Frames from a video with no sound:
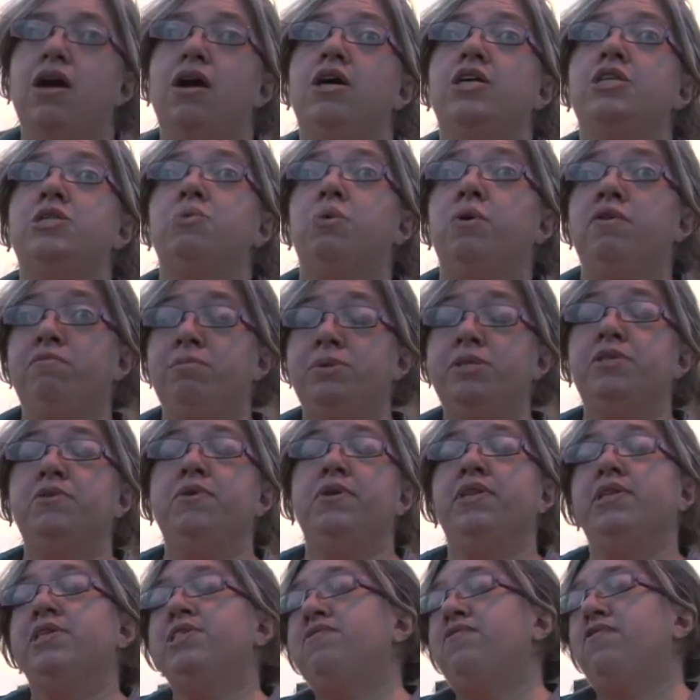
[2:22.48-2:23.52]
so we've been
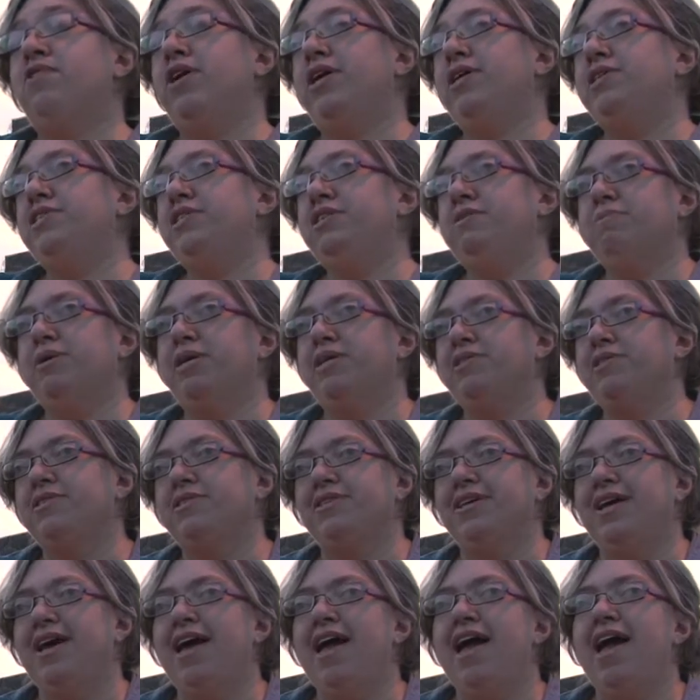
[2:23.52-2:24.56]
doing this for 19
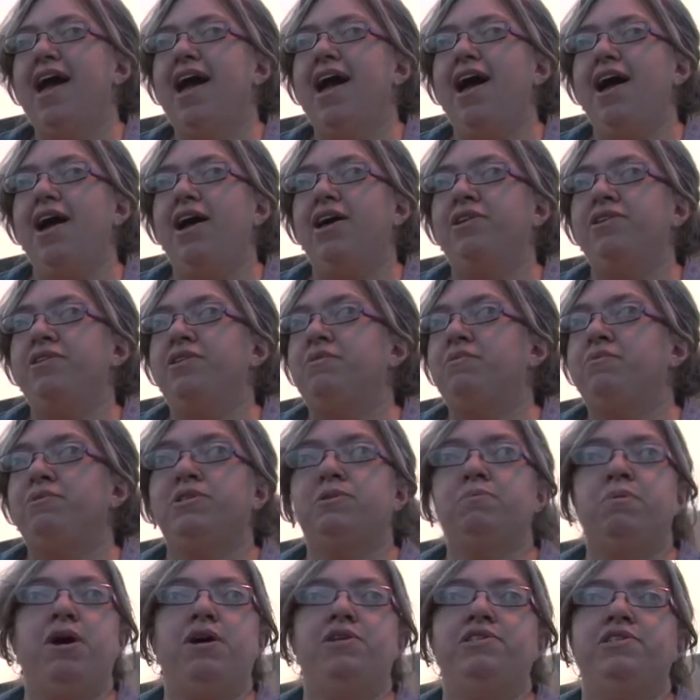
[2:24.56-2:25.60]
months, and the
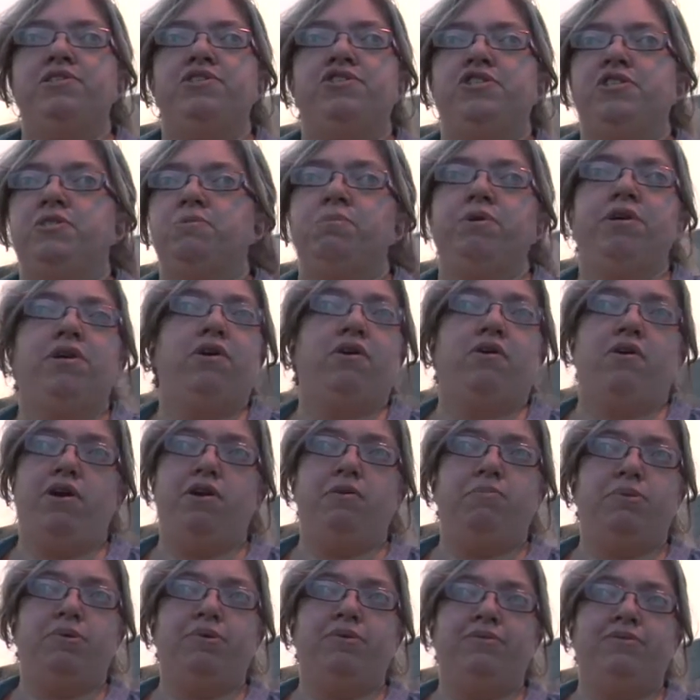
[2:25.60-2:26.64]
response has just been
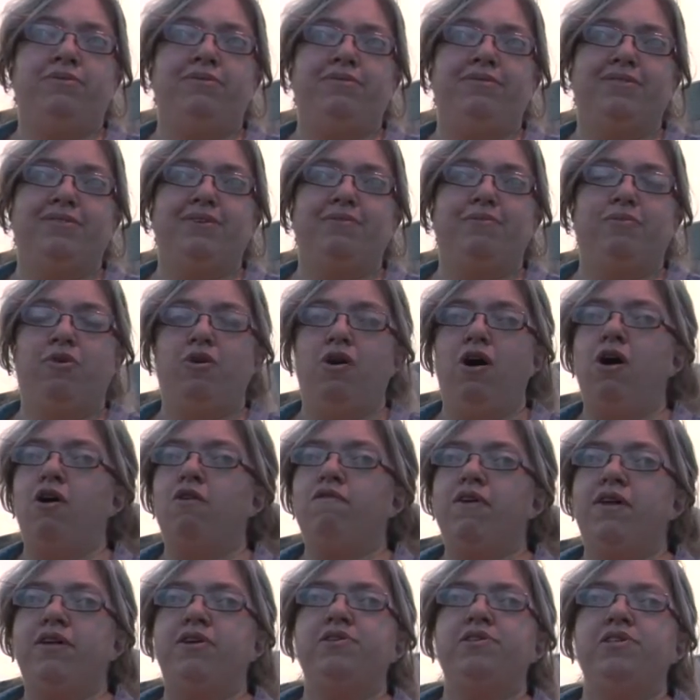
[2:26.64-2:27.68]
incredible. We're all
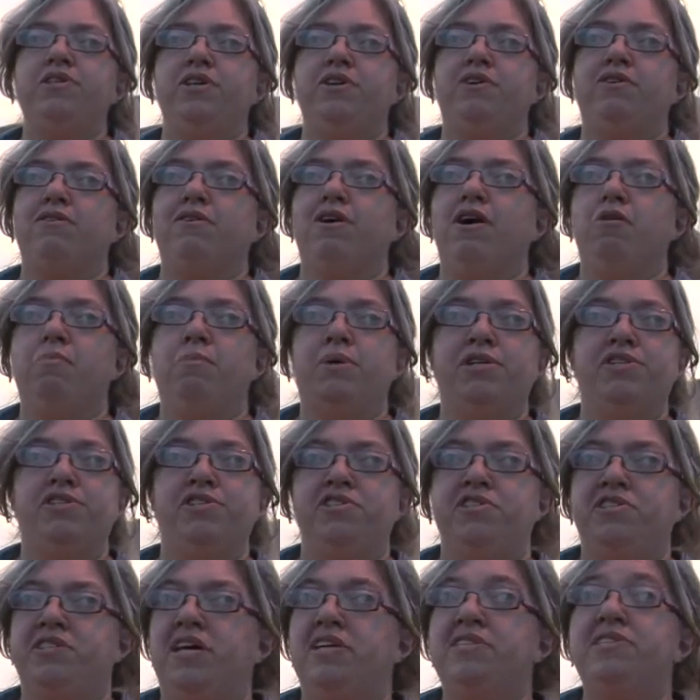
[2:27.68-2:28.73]
volunteer. Our budget
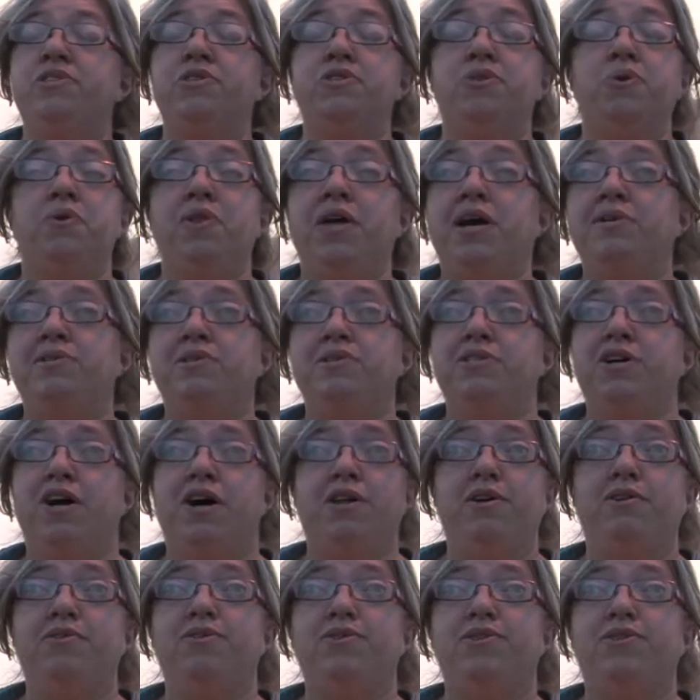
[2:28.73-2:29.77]
is less than
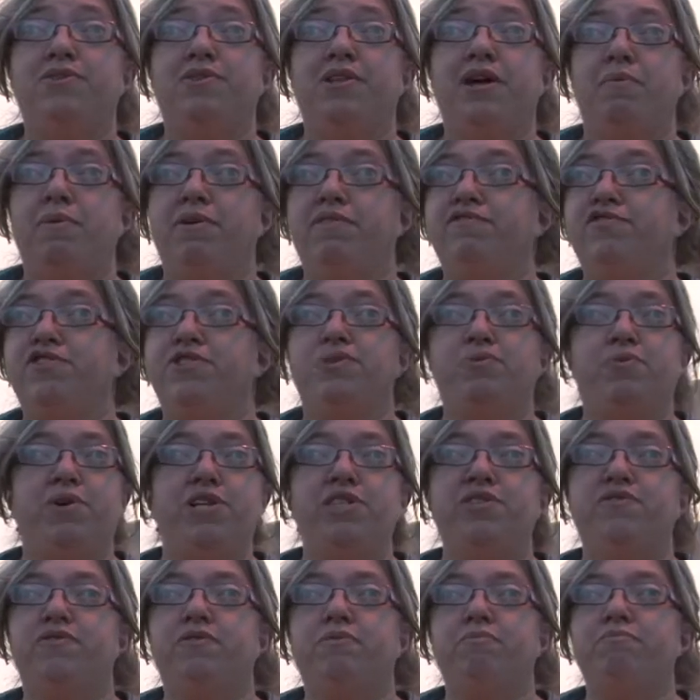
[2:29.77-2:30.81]
$2,000 that we've just
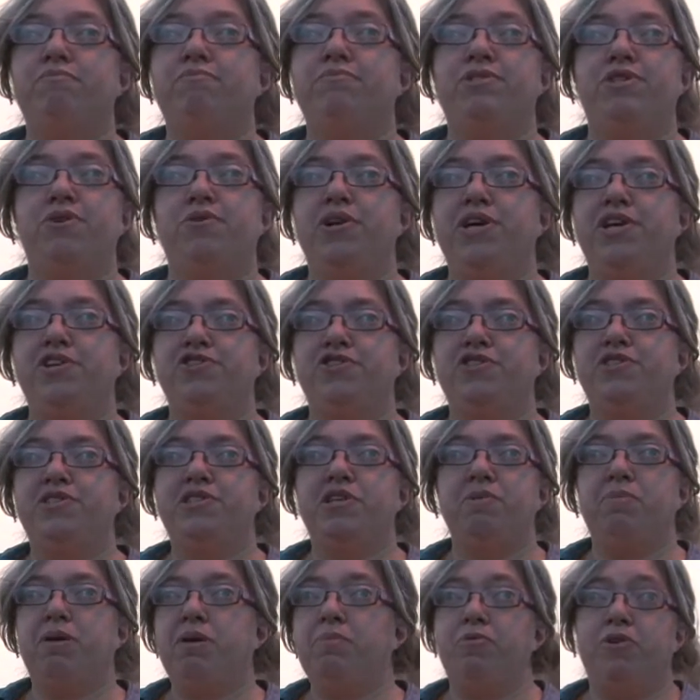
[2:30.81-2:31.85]
raised from donations
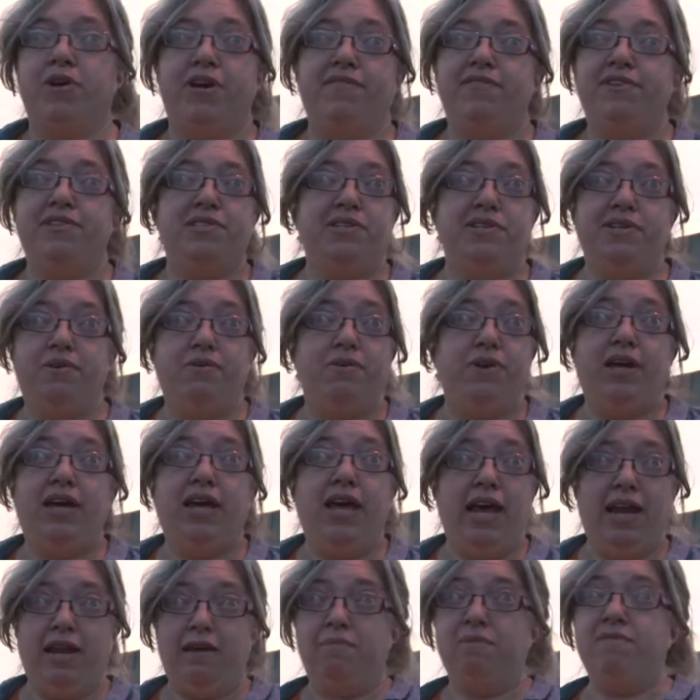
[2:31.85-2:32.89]
that people give us, literally
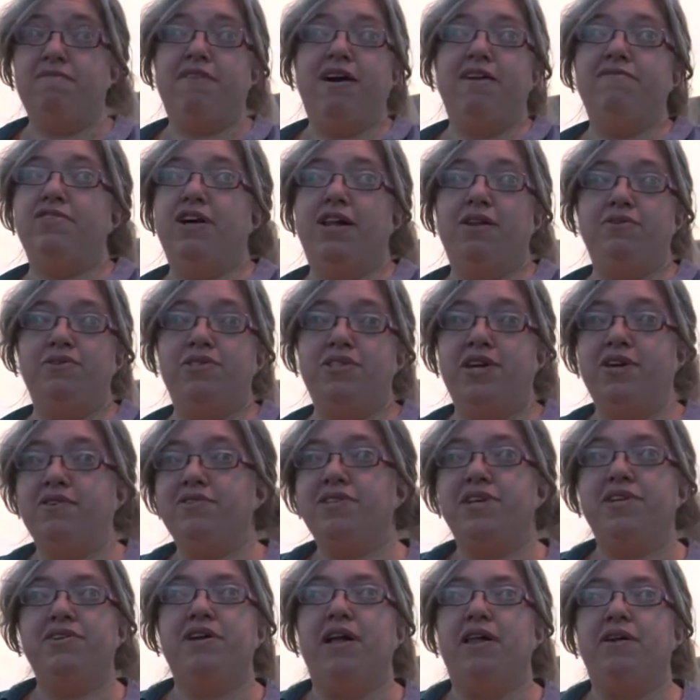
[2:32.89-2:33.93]
handing me $5 here,
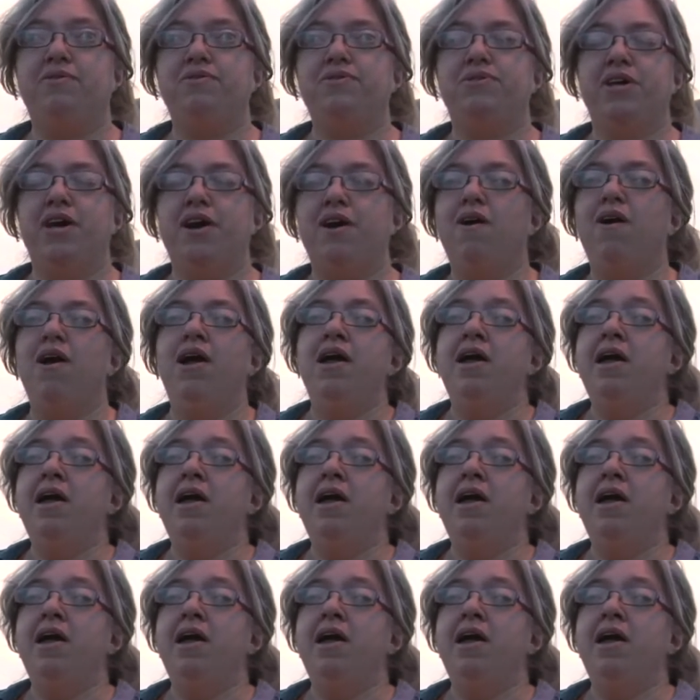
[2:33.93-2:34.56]
$10 there.